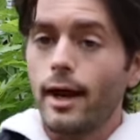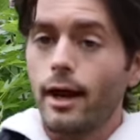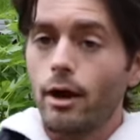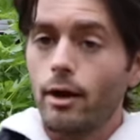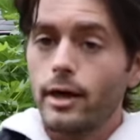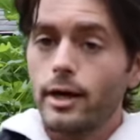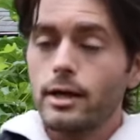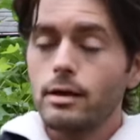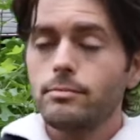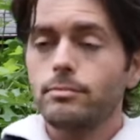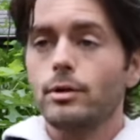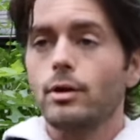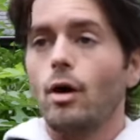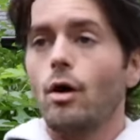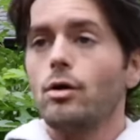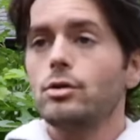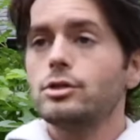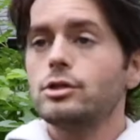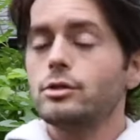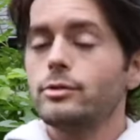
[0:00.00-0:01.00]
area, but
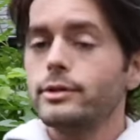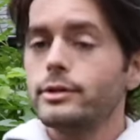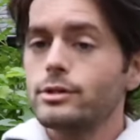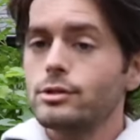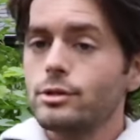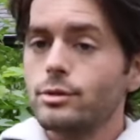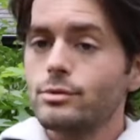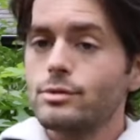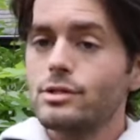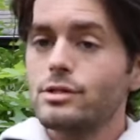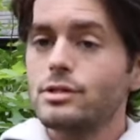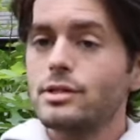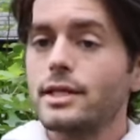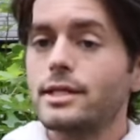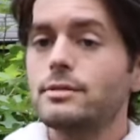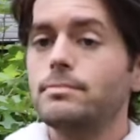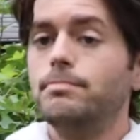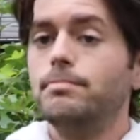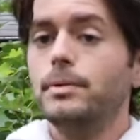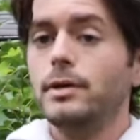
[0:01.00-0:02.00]
also in Zone
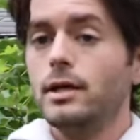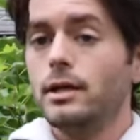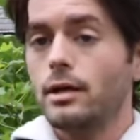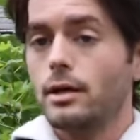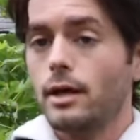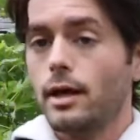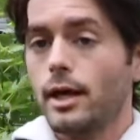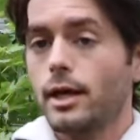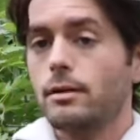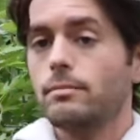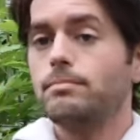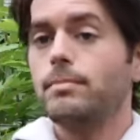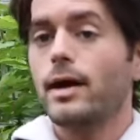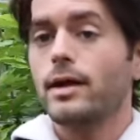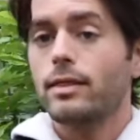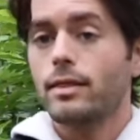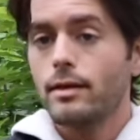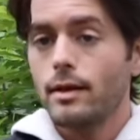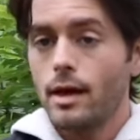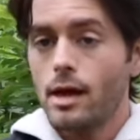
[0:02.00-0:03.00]
6B in
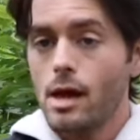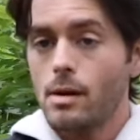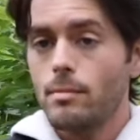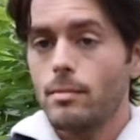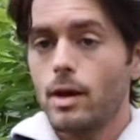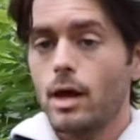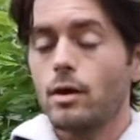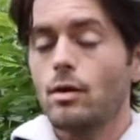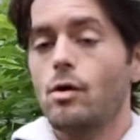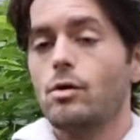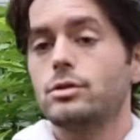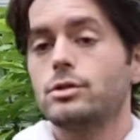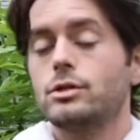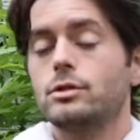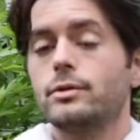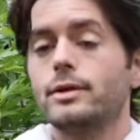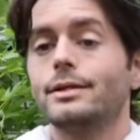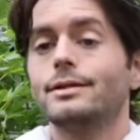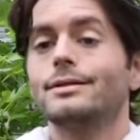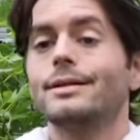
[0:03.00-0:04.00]
Bethlehem and
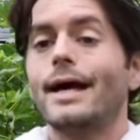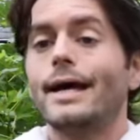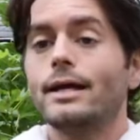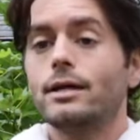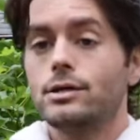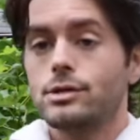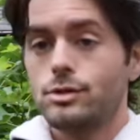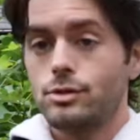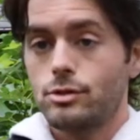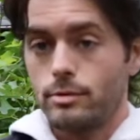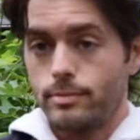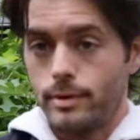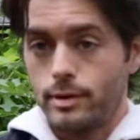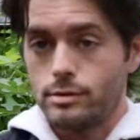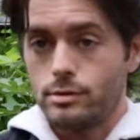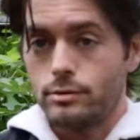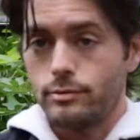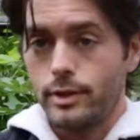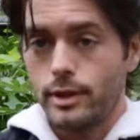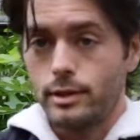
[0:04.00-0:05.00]
also in Lancaster,
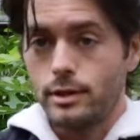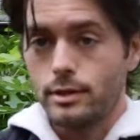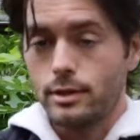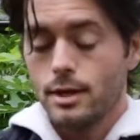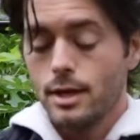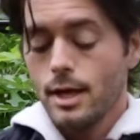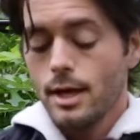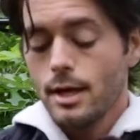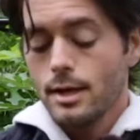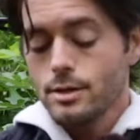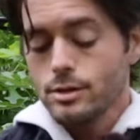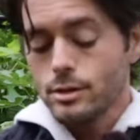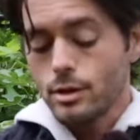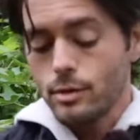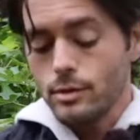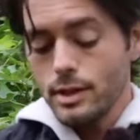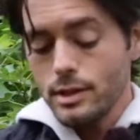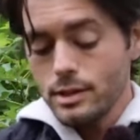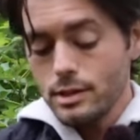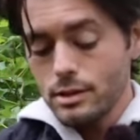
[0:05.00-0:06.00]
Pennsylvania.
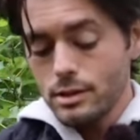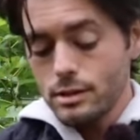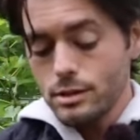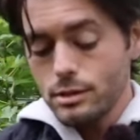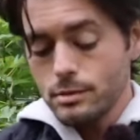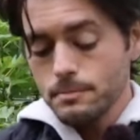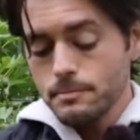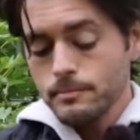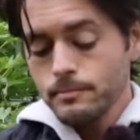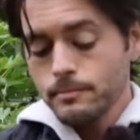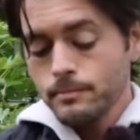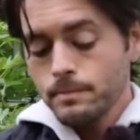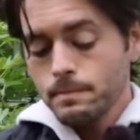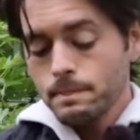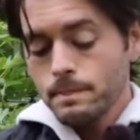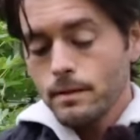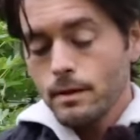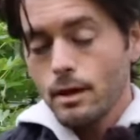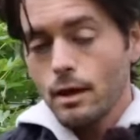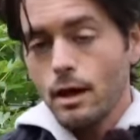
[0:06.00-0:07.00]
So this is
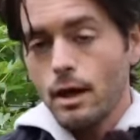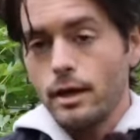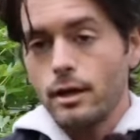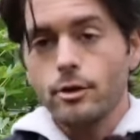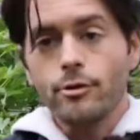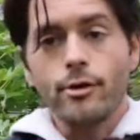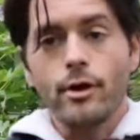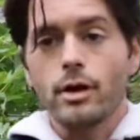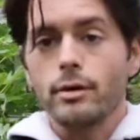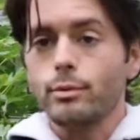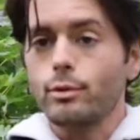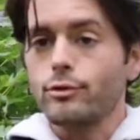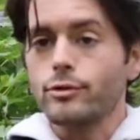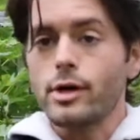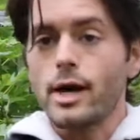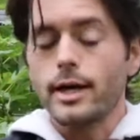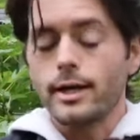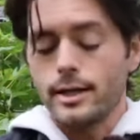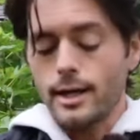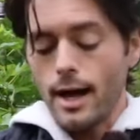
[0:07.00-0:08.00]
an incredible
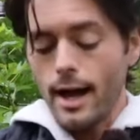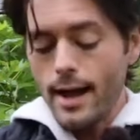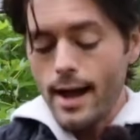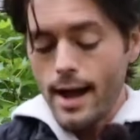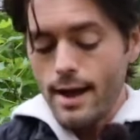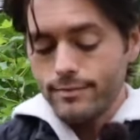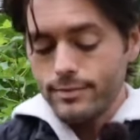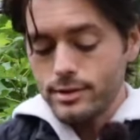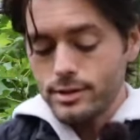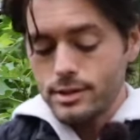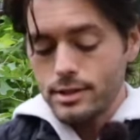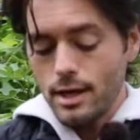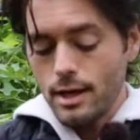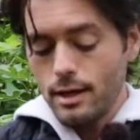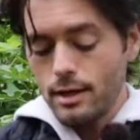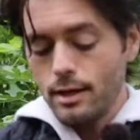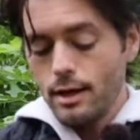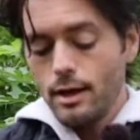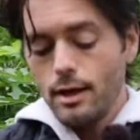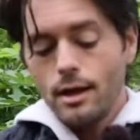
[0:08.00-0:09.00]
variety. I have to
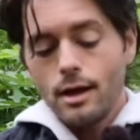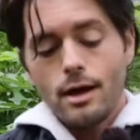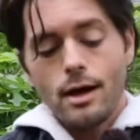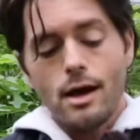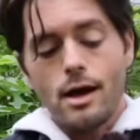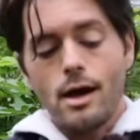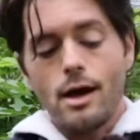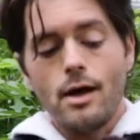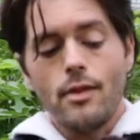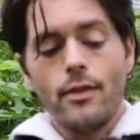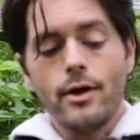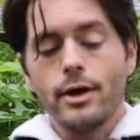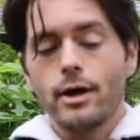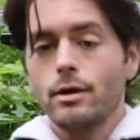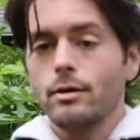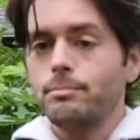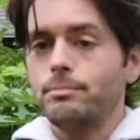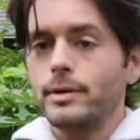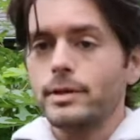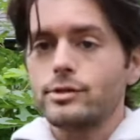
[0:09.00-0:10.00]
say uh,
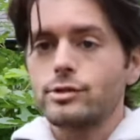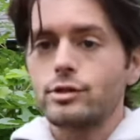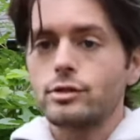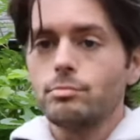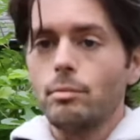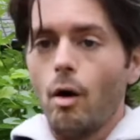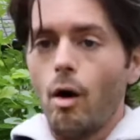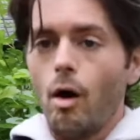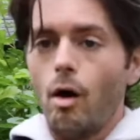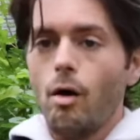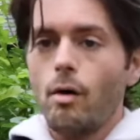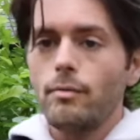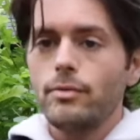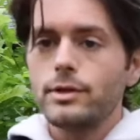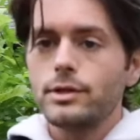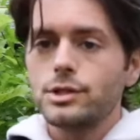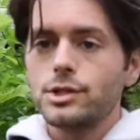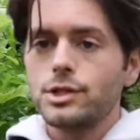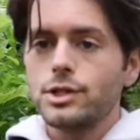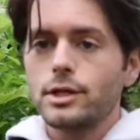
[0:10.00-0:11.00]
they're a bit small
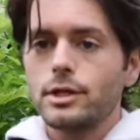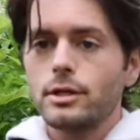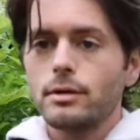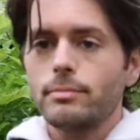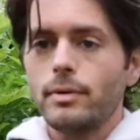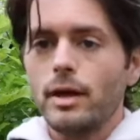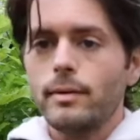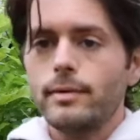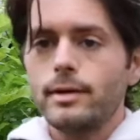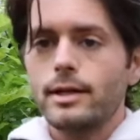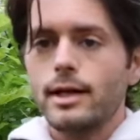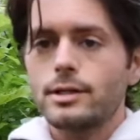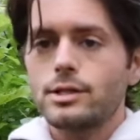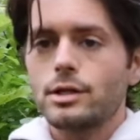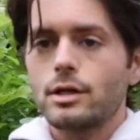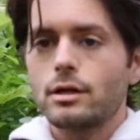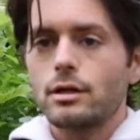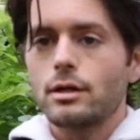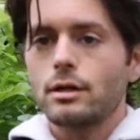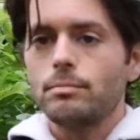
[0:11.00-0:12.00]
this year. Maybe
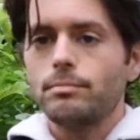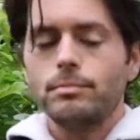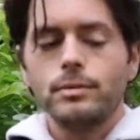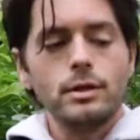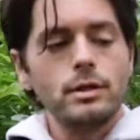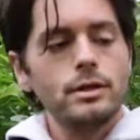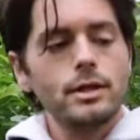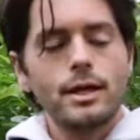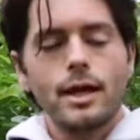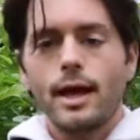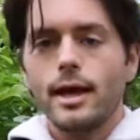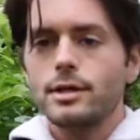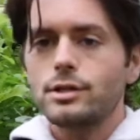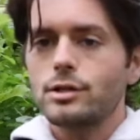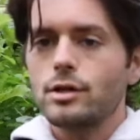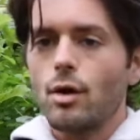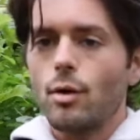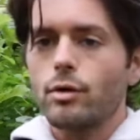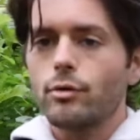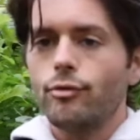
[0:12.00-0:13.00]
that's going to be the
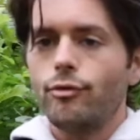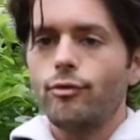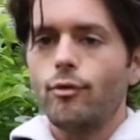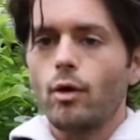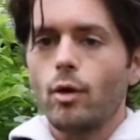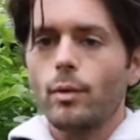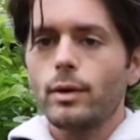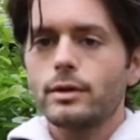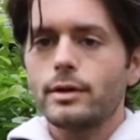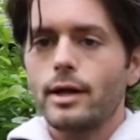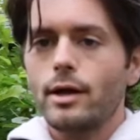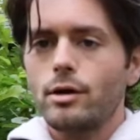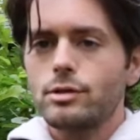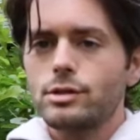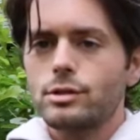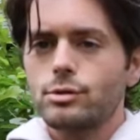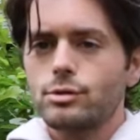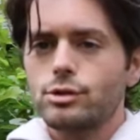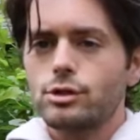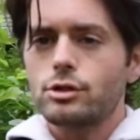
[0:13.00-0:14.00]
case going forward. They
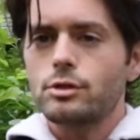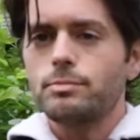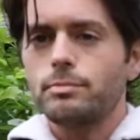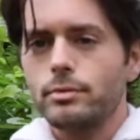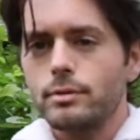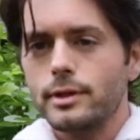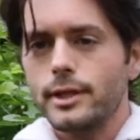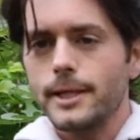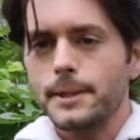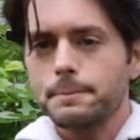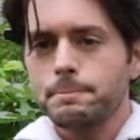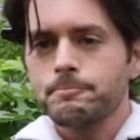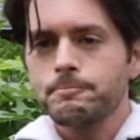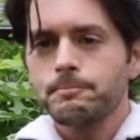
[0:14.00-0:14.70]
also split.